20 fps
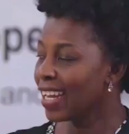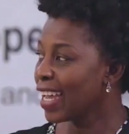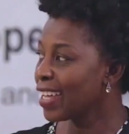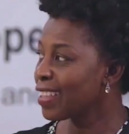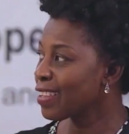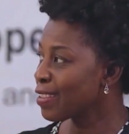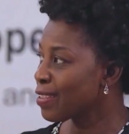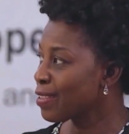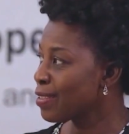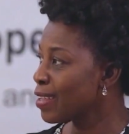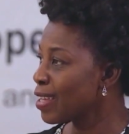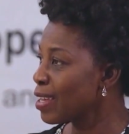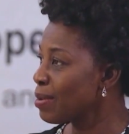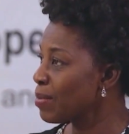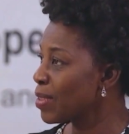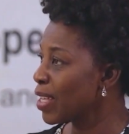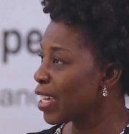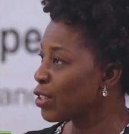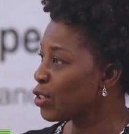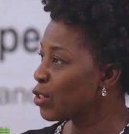like the
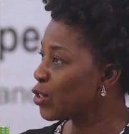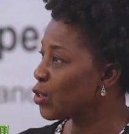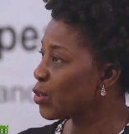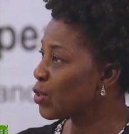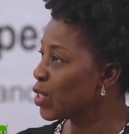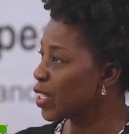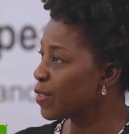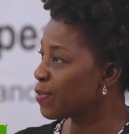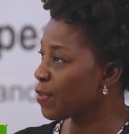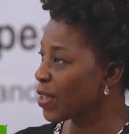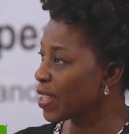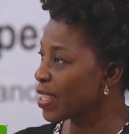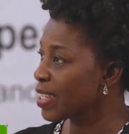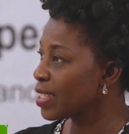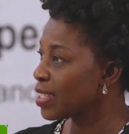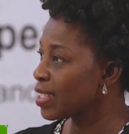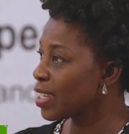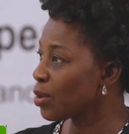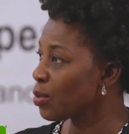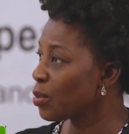theme that you chose for
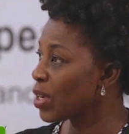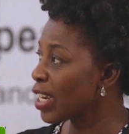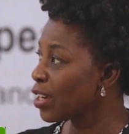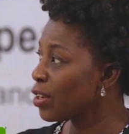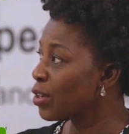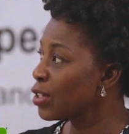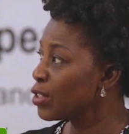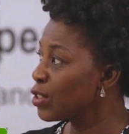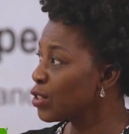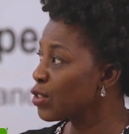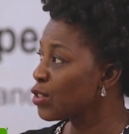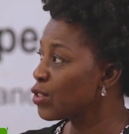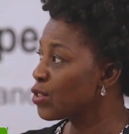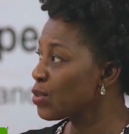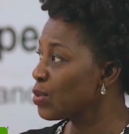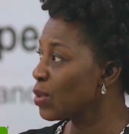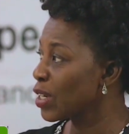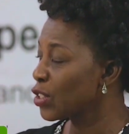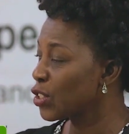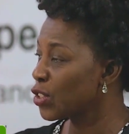this year. We are going to
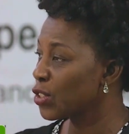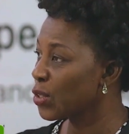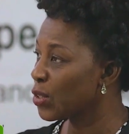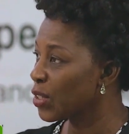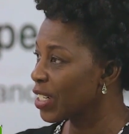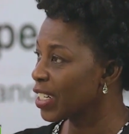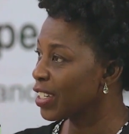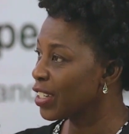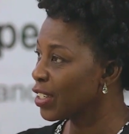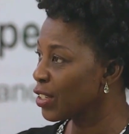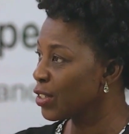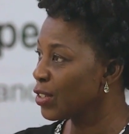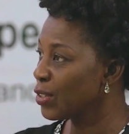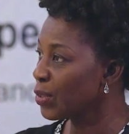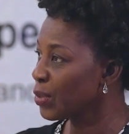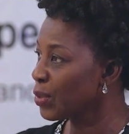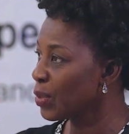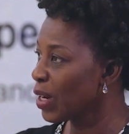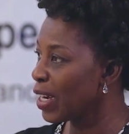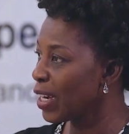do a short,
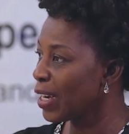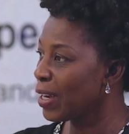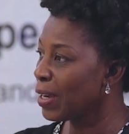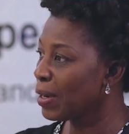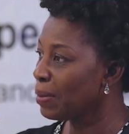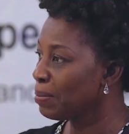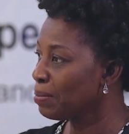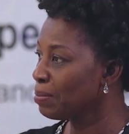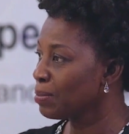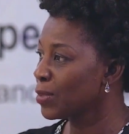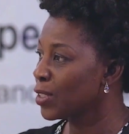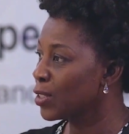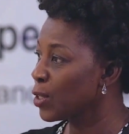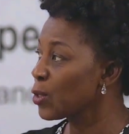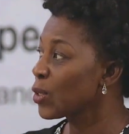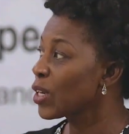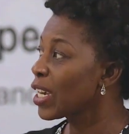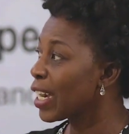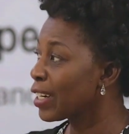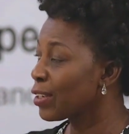
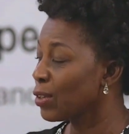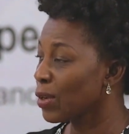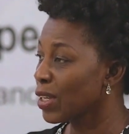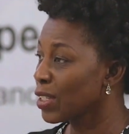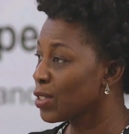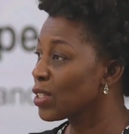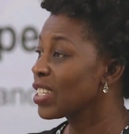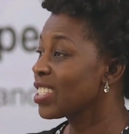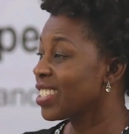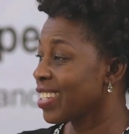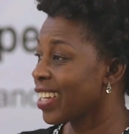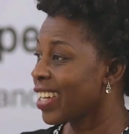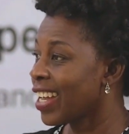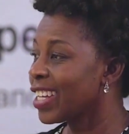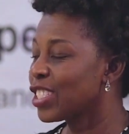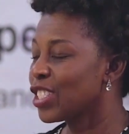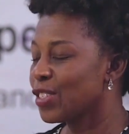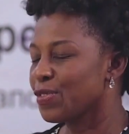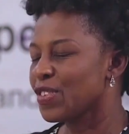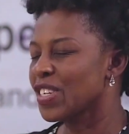slogan, or it's a
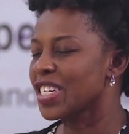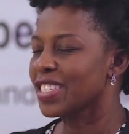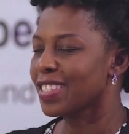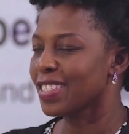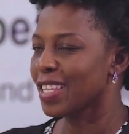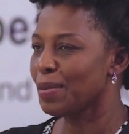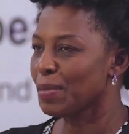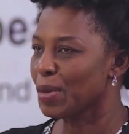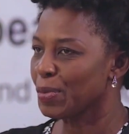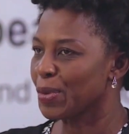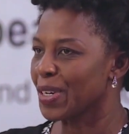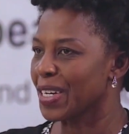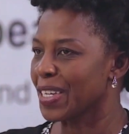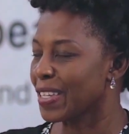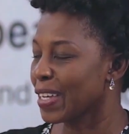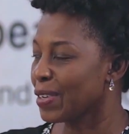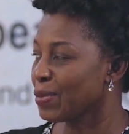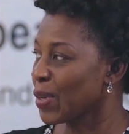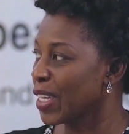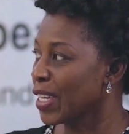catchphrase, let me put
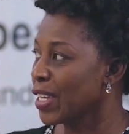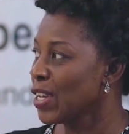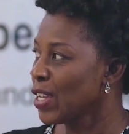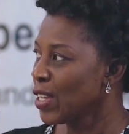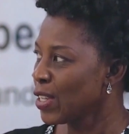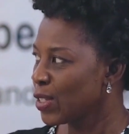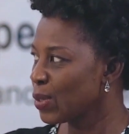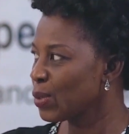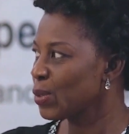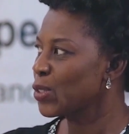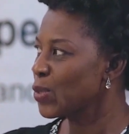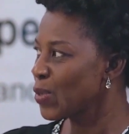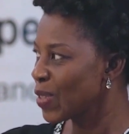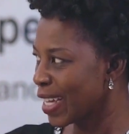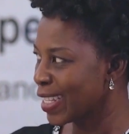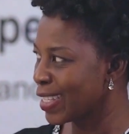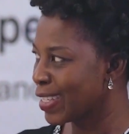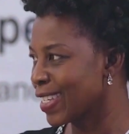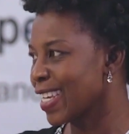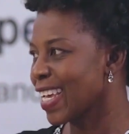it that way. So we'll do
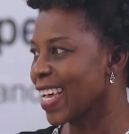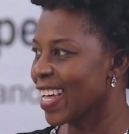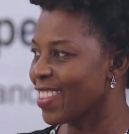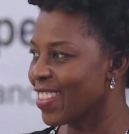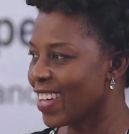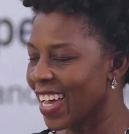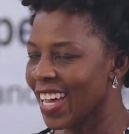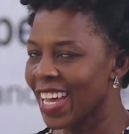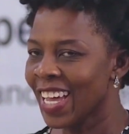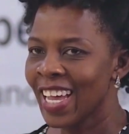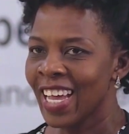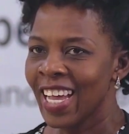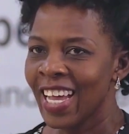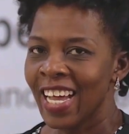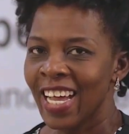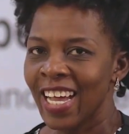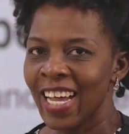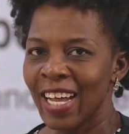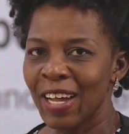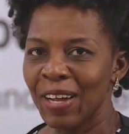that together.
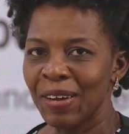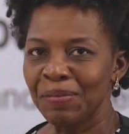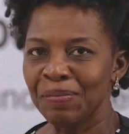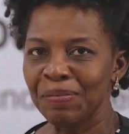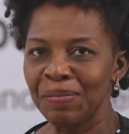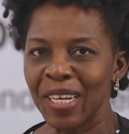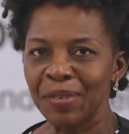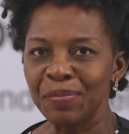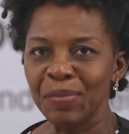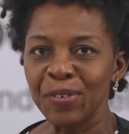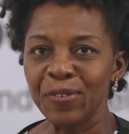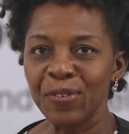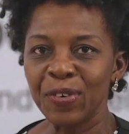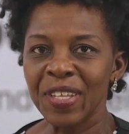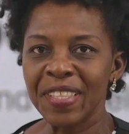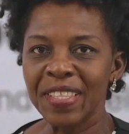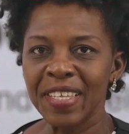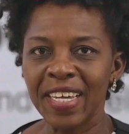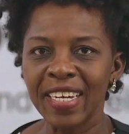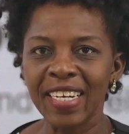But
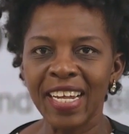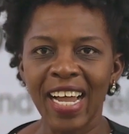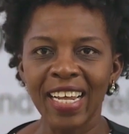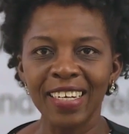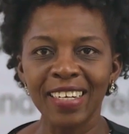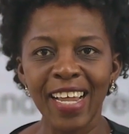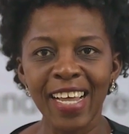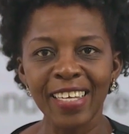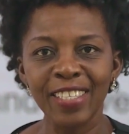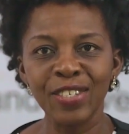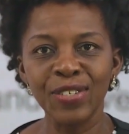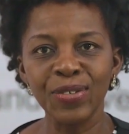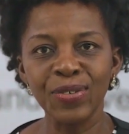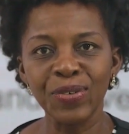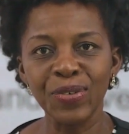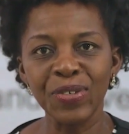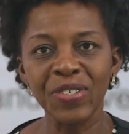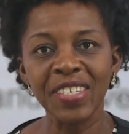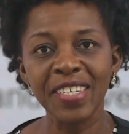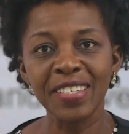before then, I'd like
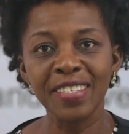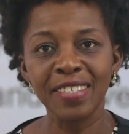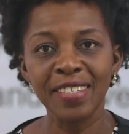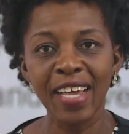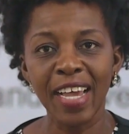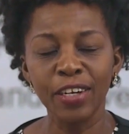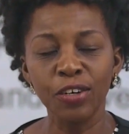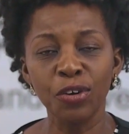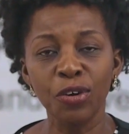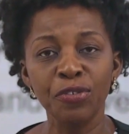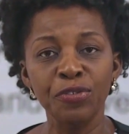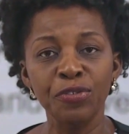to just sign